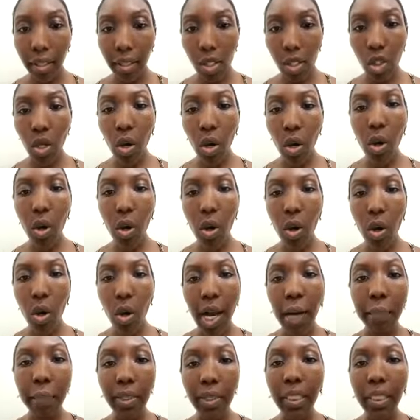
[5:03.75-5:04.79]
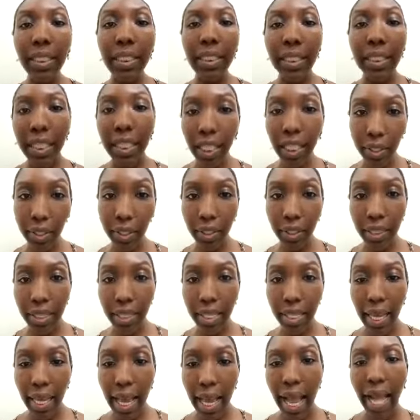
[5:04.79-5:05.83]
So a couple of
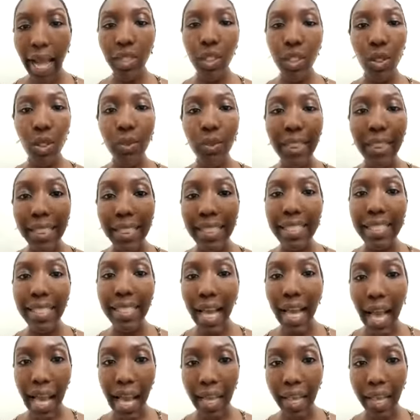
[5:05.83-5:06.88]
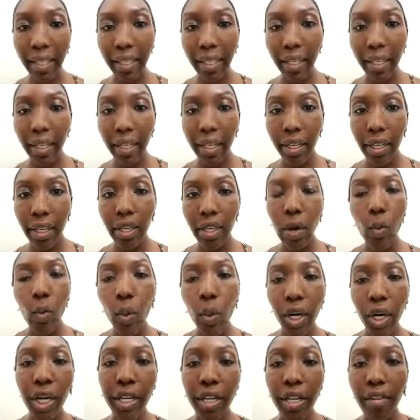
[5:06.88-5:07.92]
leaders had to decide,
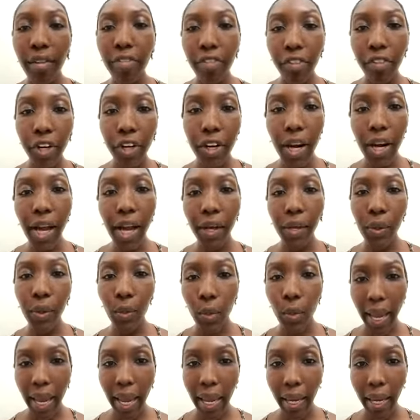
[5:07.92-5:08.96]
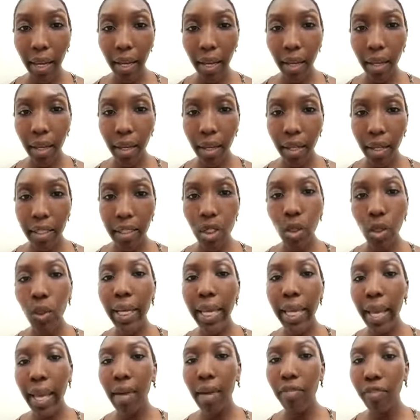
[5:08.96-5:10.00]
we're going to figure out a way to
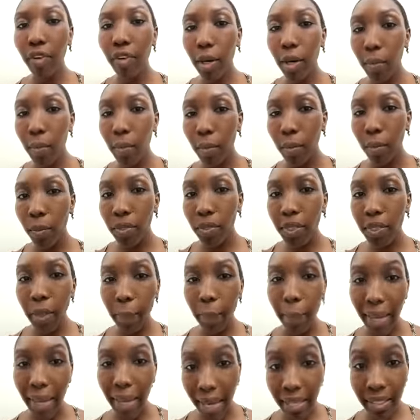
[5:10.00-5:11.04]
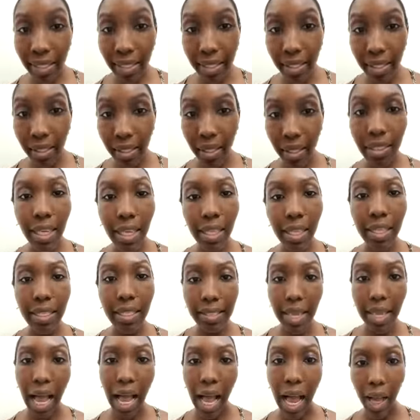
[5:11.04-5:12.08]
get from the base to the
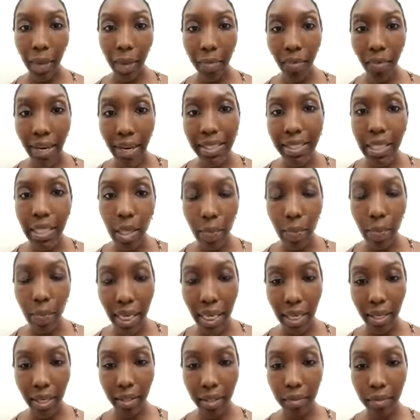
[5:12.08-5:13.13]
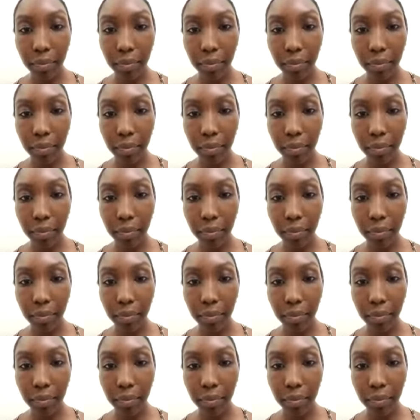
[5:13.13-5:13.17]
top, right, to the peak.